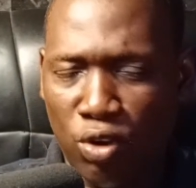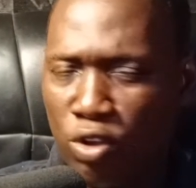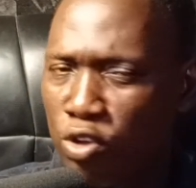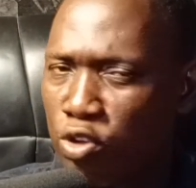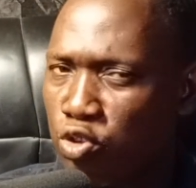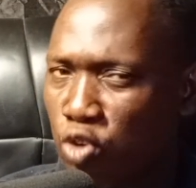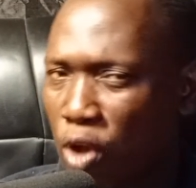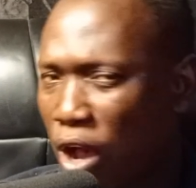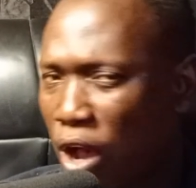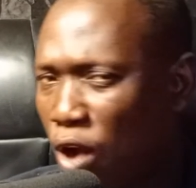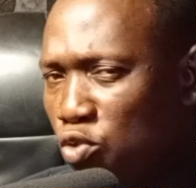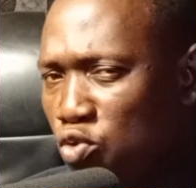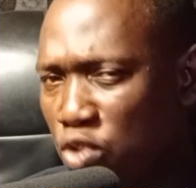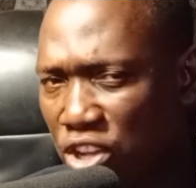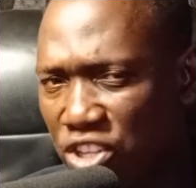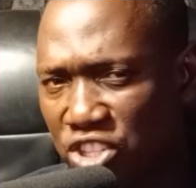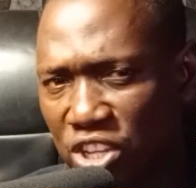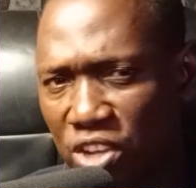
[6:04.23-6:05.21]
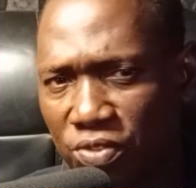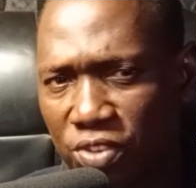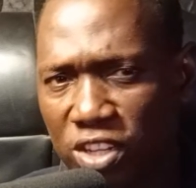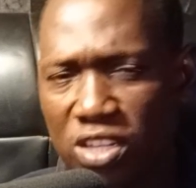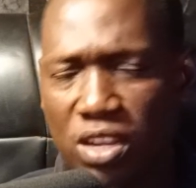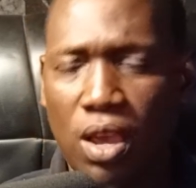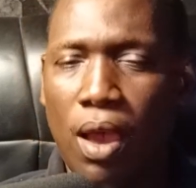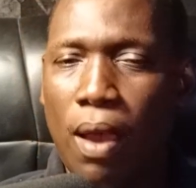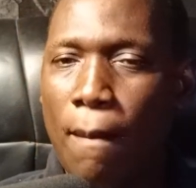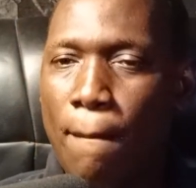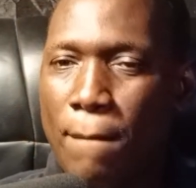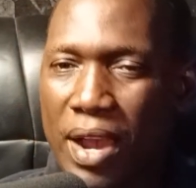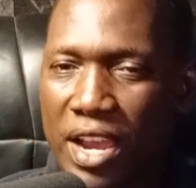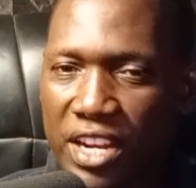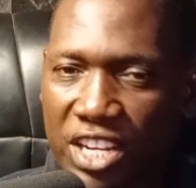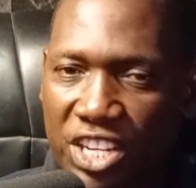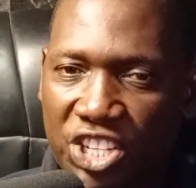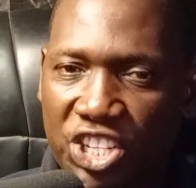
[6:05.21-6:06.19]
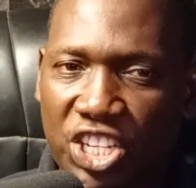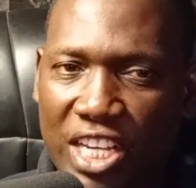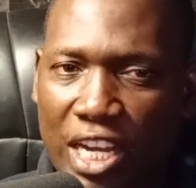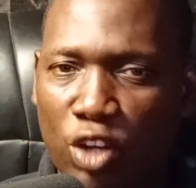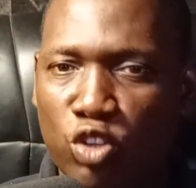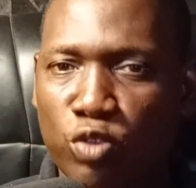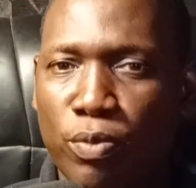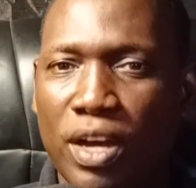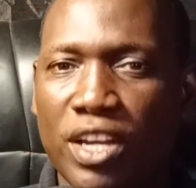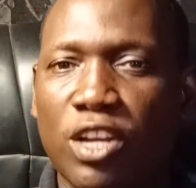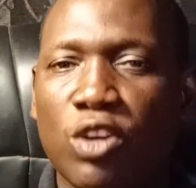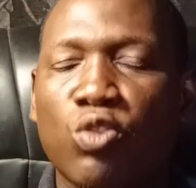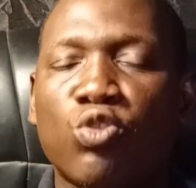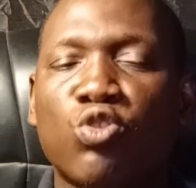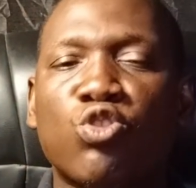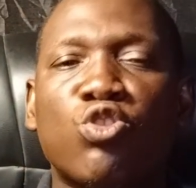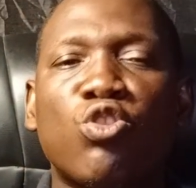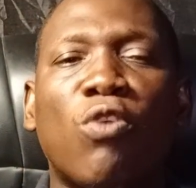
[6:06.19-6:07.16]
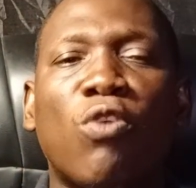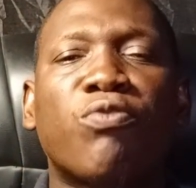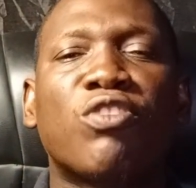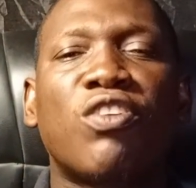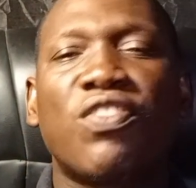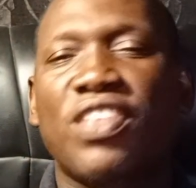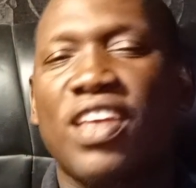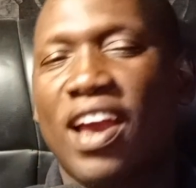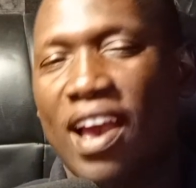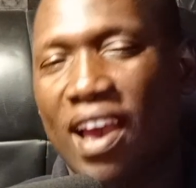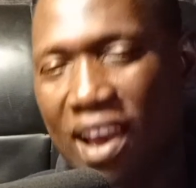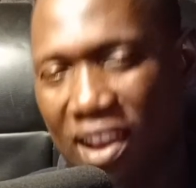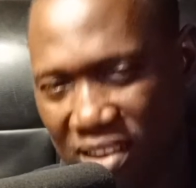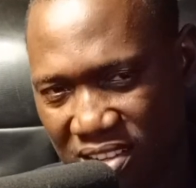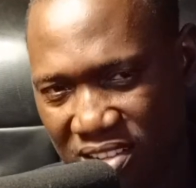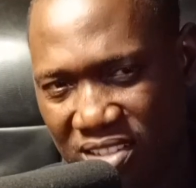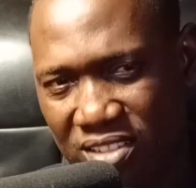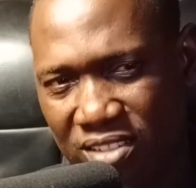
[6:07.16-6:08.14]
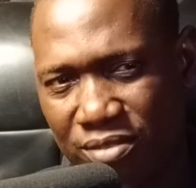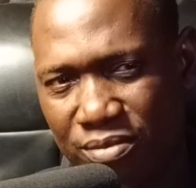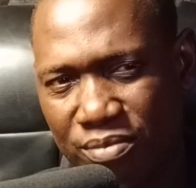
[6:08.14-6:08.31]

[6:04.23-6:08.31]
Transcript: So, how achieve it? By dishing out money to soften their hearts.